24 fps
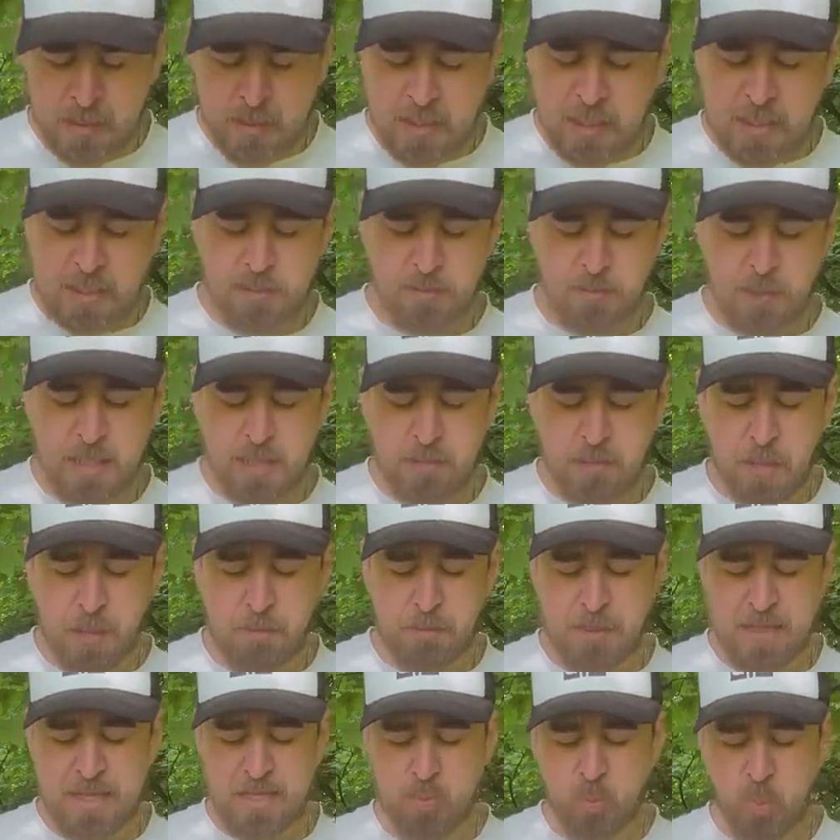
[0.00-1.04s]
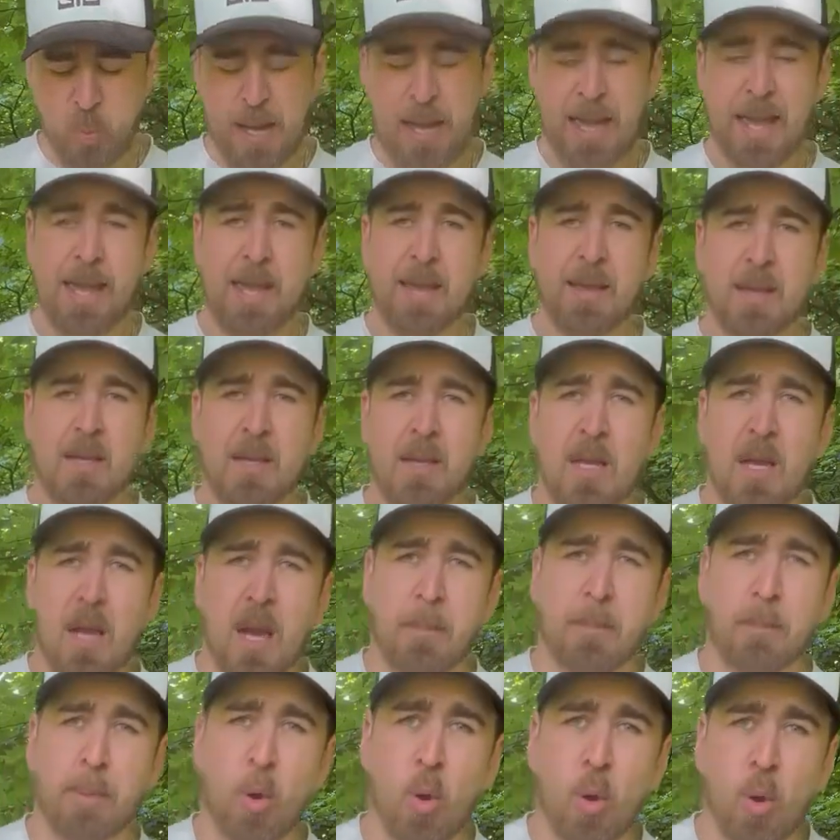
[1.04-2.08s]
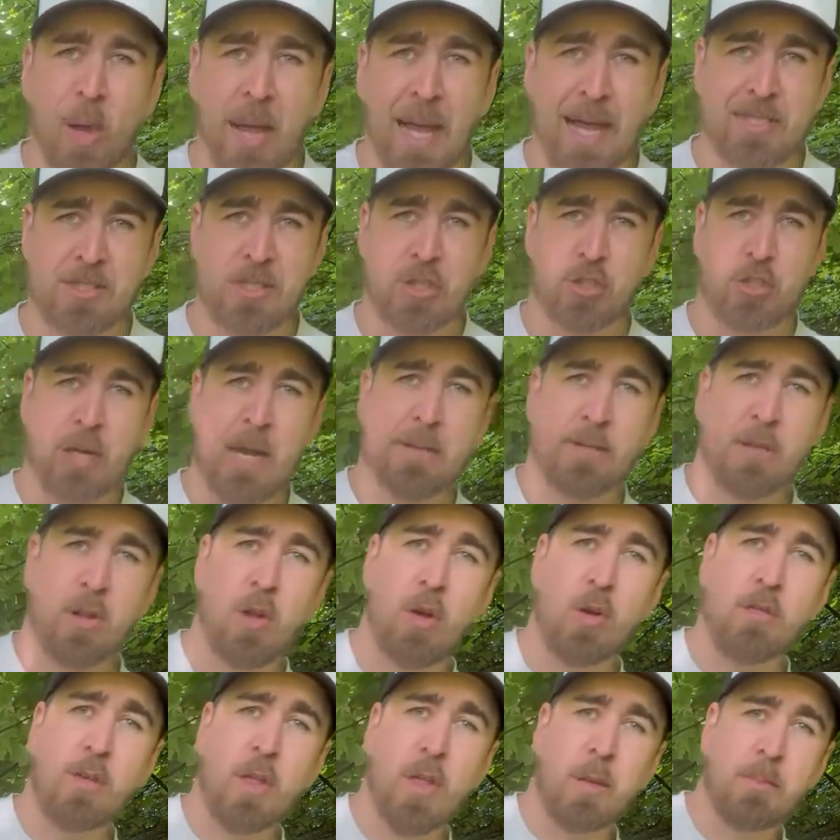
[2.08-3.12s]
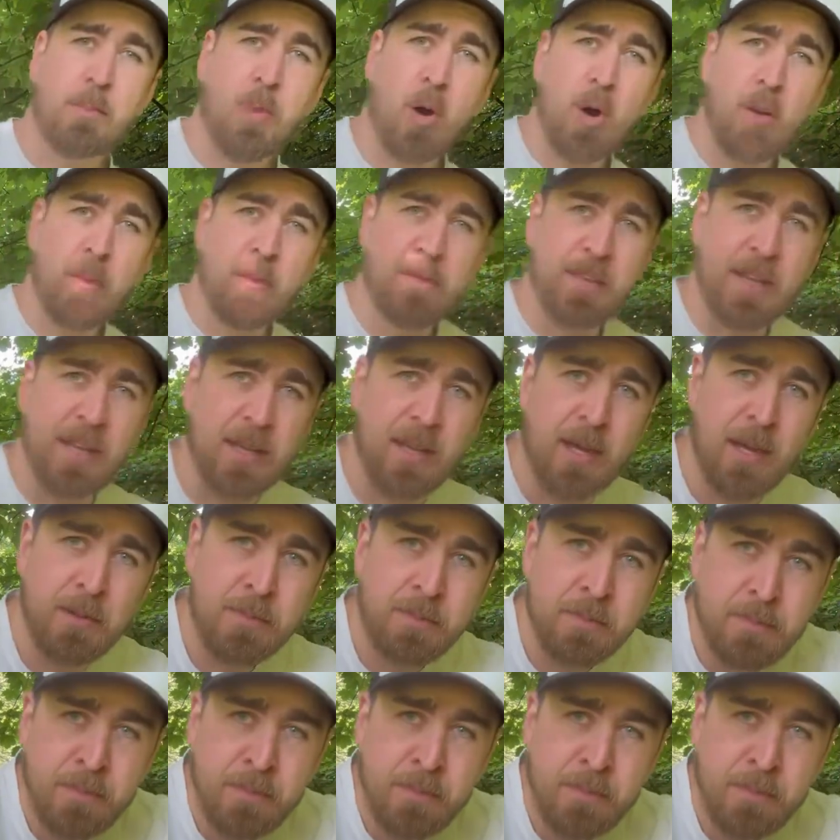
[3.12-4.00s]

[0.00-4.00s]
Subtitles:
A speed bump is where a ball has to travel over the bottom finger.